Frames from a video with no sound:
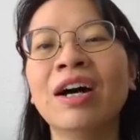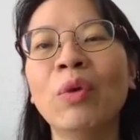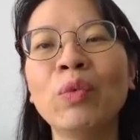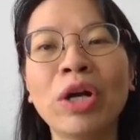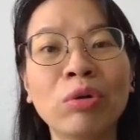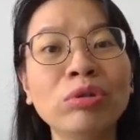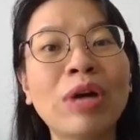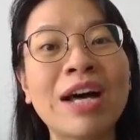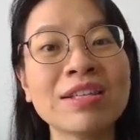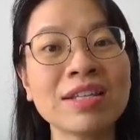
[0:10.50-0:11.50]
We are going
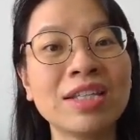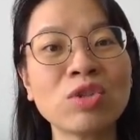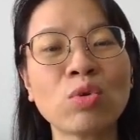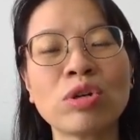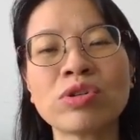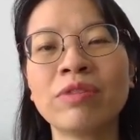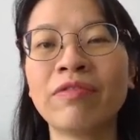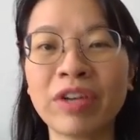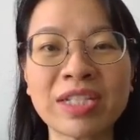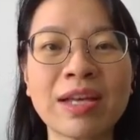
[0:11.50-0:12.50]
to answer this question.
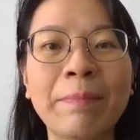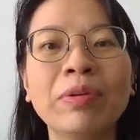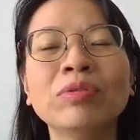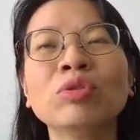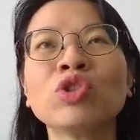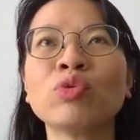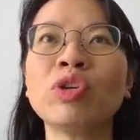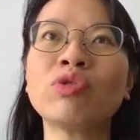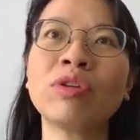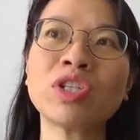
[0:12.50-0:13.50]
For example, should
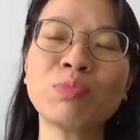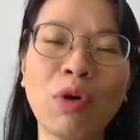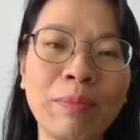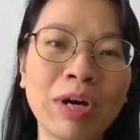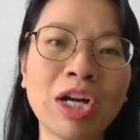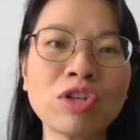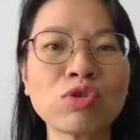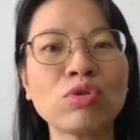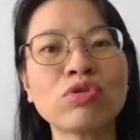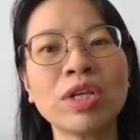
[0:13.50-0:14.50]
we trade spot month?
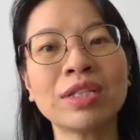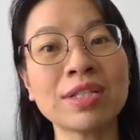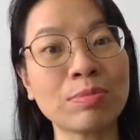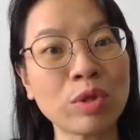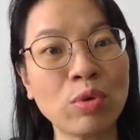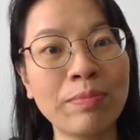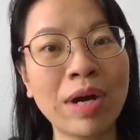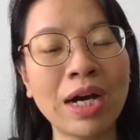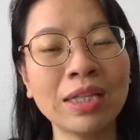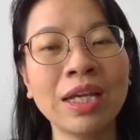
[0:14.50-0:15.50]
Should we trade the subsequent
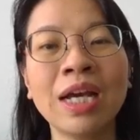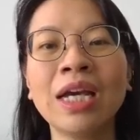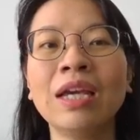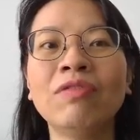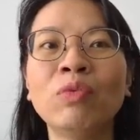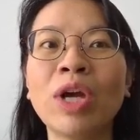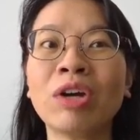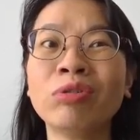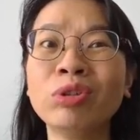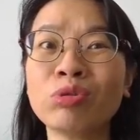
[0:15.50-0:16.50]
month? If we are
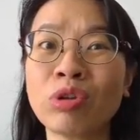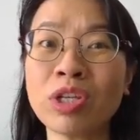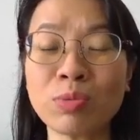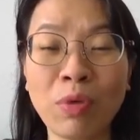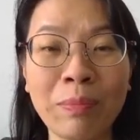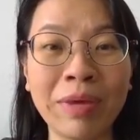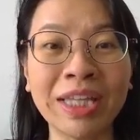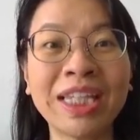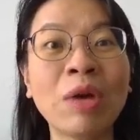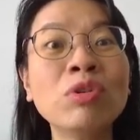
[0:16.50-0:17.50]
going to trade spot
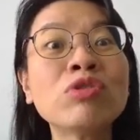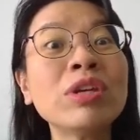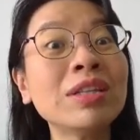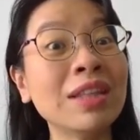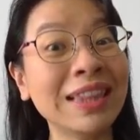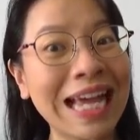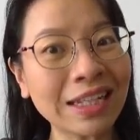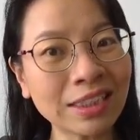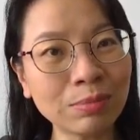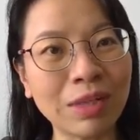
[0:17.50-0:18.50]
month, can we trade the
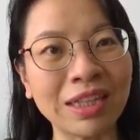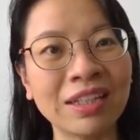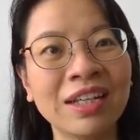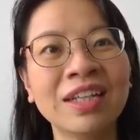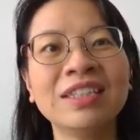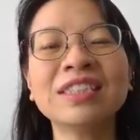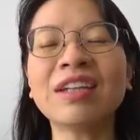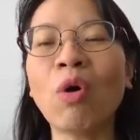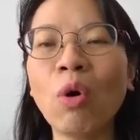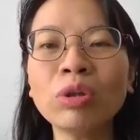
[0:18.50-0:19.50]
next month? These
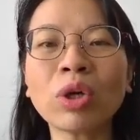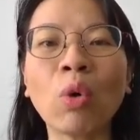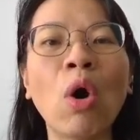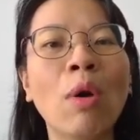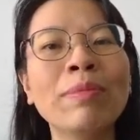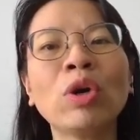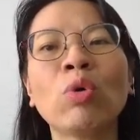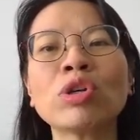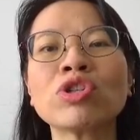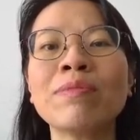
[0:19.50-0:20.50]
are all the common
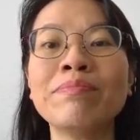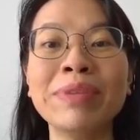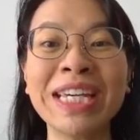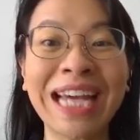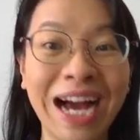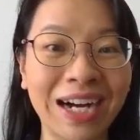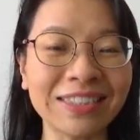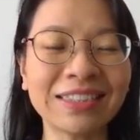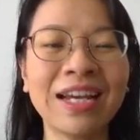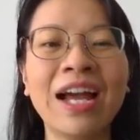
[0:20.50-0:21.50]
questions being
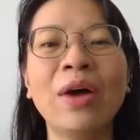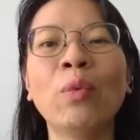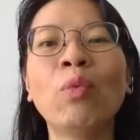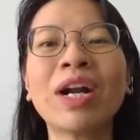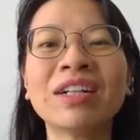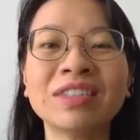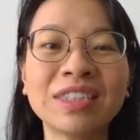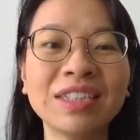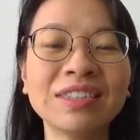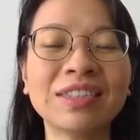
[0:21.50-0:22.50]
asked. And what are the
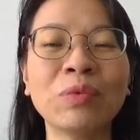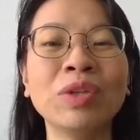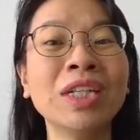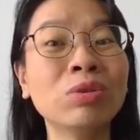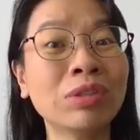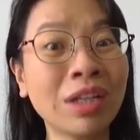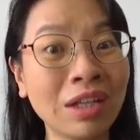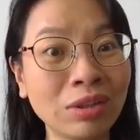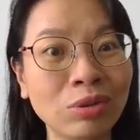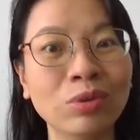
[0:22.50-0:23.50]
things that we need to take
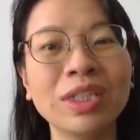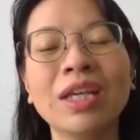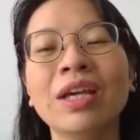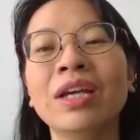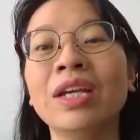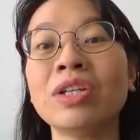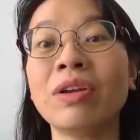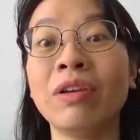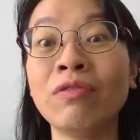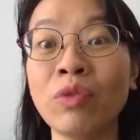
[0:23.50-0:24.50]
note
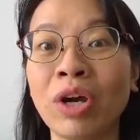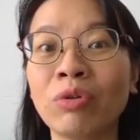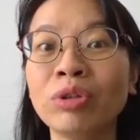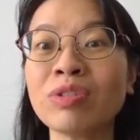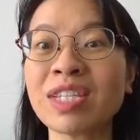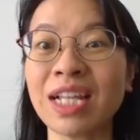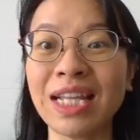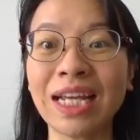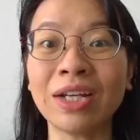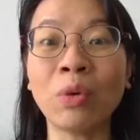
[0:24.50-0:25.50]
if we are going to
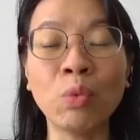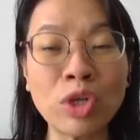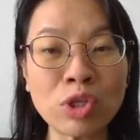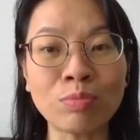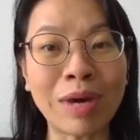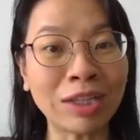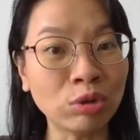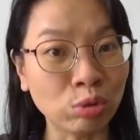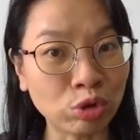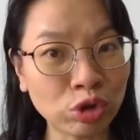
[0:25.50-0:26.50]
select which
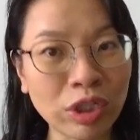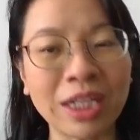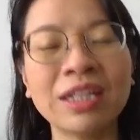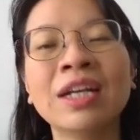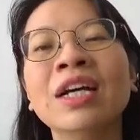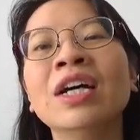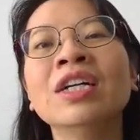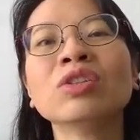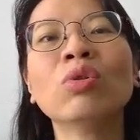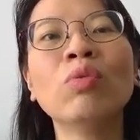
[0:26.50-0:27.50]
month to trade?
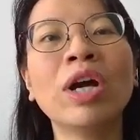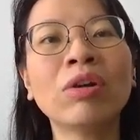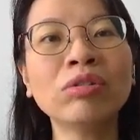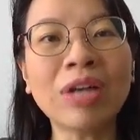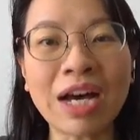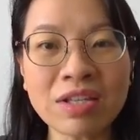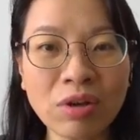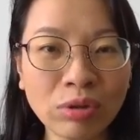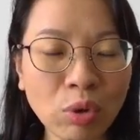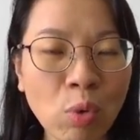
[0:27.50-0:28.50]
So we are going to answer
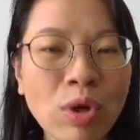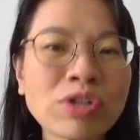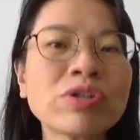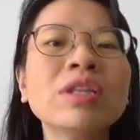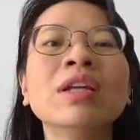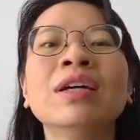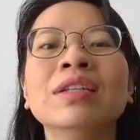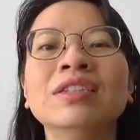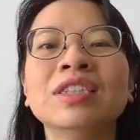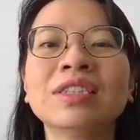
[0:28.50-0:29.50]
all the questions
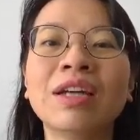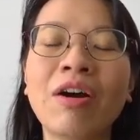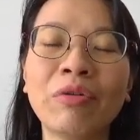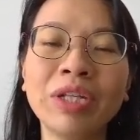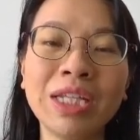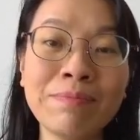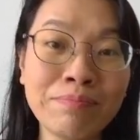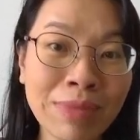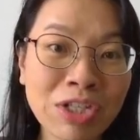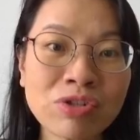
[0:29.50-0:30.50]
that just now already
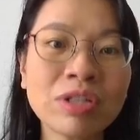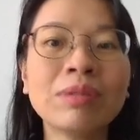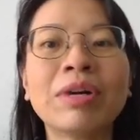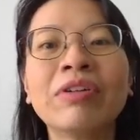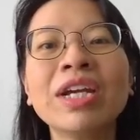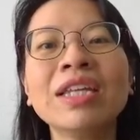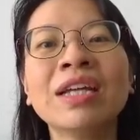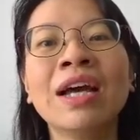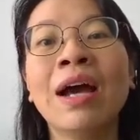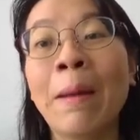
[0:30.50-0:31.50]
mentioned about it.
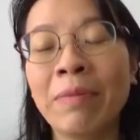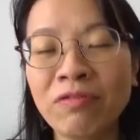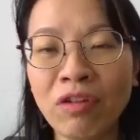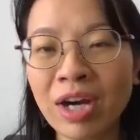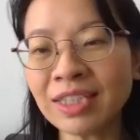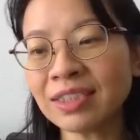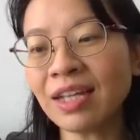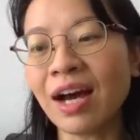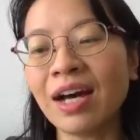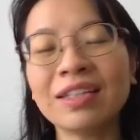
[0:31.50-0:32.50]
Before I
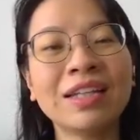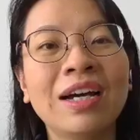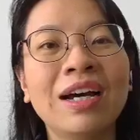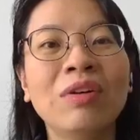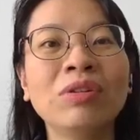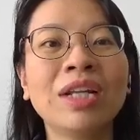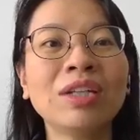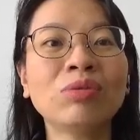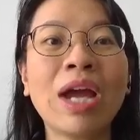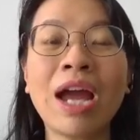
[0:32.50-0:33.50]
start, I would
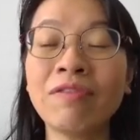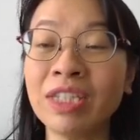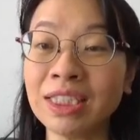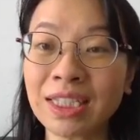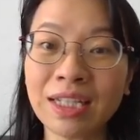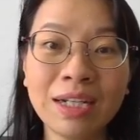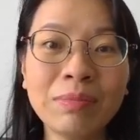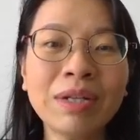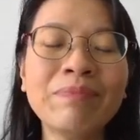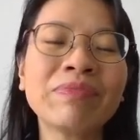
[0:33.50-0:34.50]
like to have a
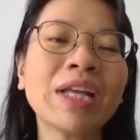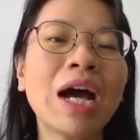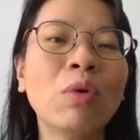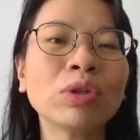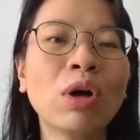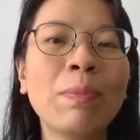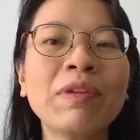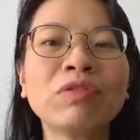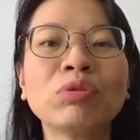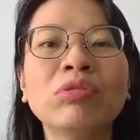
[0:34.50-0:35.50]
disclaimer. Our
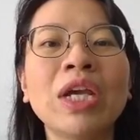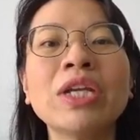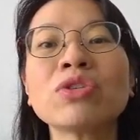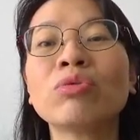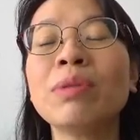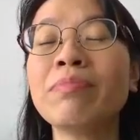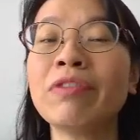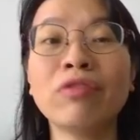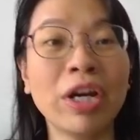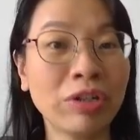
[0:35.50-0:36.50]
topic for today is only
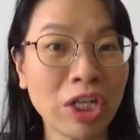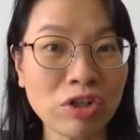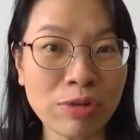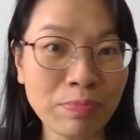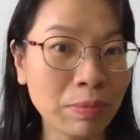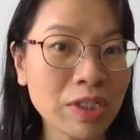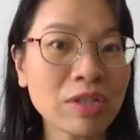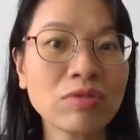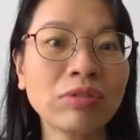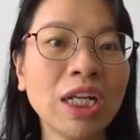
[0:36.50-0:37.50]
meant for education
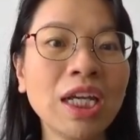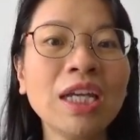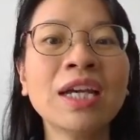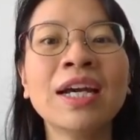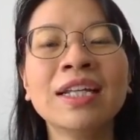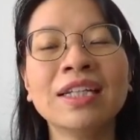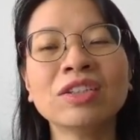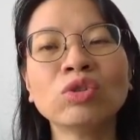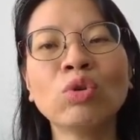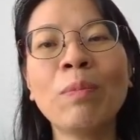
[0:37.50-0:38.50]
purposes only.
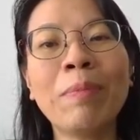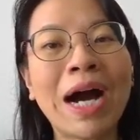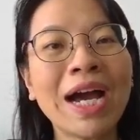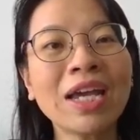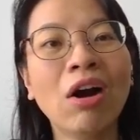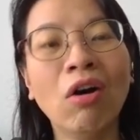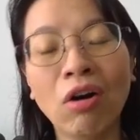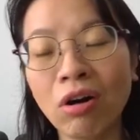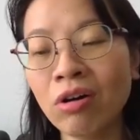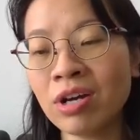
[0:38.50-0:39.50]
There's no buy
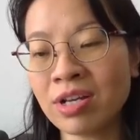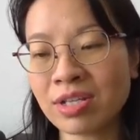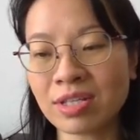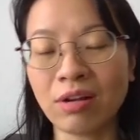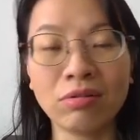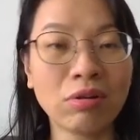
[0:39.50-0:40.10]
or sell